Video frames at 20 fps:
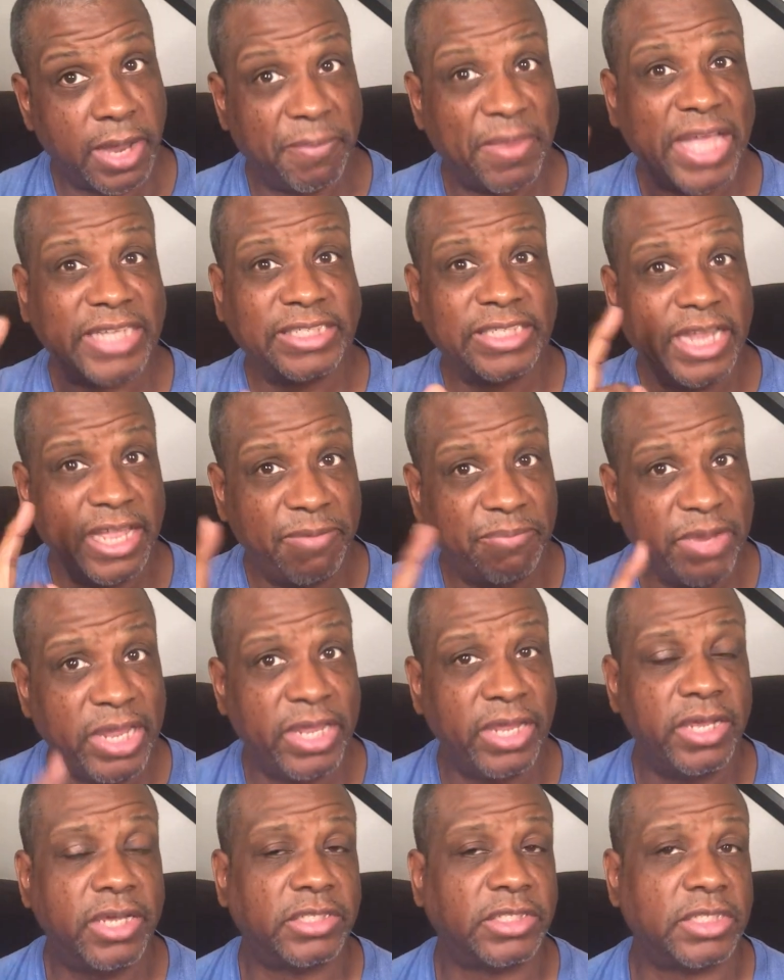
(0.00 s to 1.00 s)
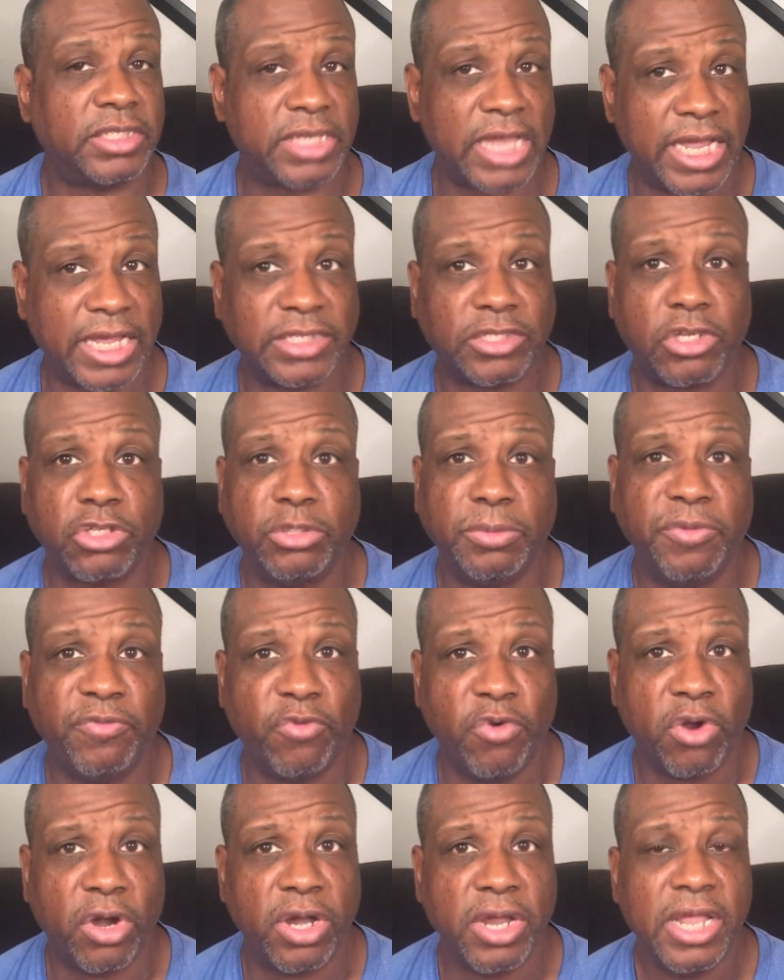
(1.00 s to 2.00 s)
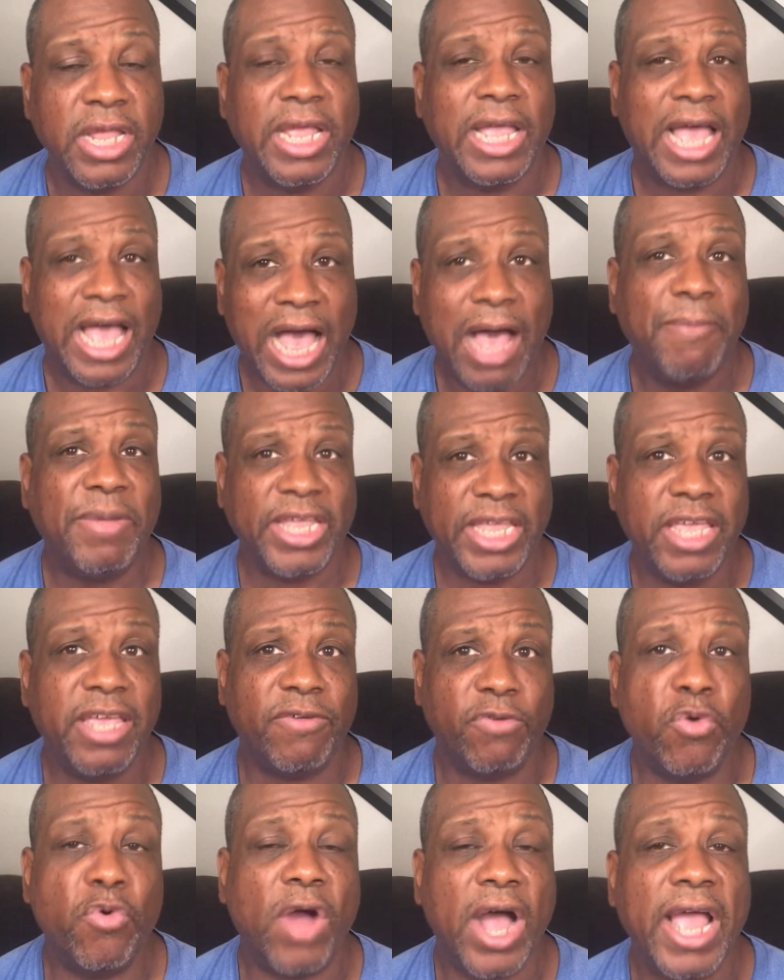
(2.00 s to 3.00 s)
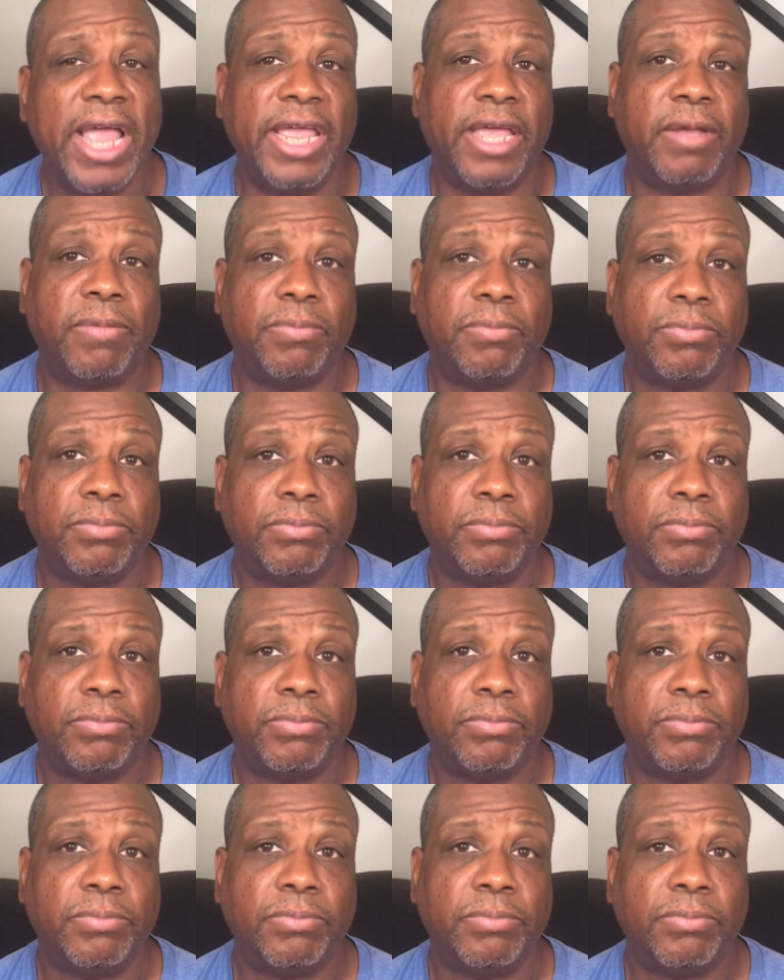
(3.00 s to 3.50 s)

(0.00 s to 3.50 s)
I'm not saying me, because it's like I told you before, I'm gonna give who I am.